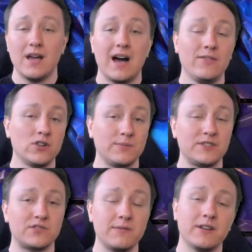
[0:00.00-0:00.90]
I've also been
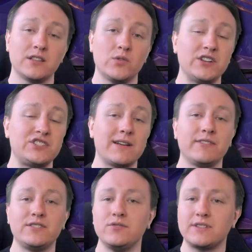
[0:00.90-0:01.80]
streaming on Twitch
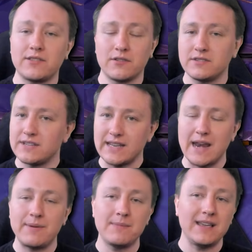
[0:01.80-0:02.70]
every Tuesday, Thursday at
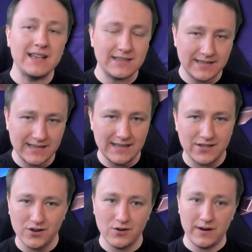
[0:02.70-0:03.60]
8 PM EST,
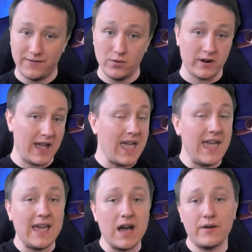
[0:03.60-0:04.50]
so if you want to
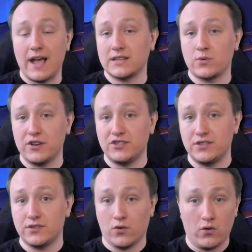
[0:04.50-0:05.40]
hang out, ask
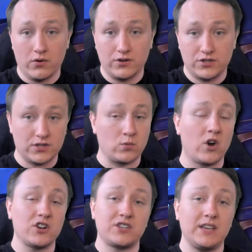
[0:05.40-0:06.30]
questions, or just
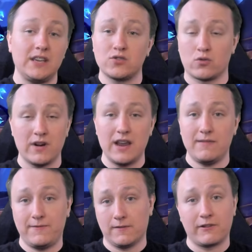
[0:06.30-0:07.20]
watch keys or
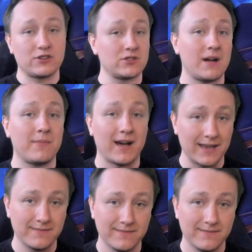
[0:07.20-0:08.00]
raid, feel free to stop by.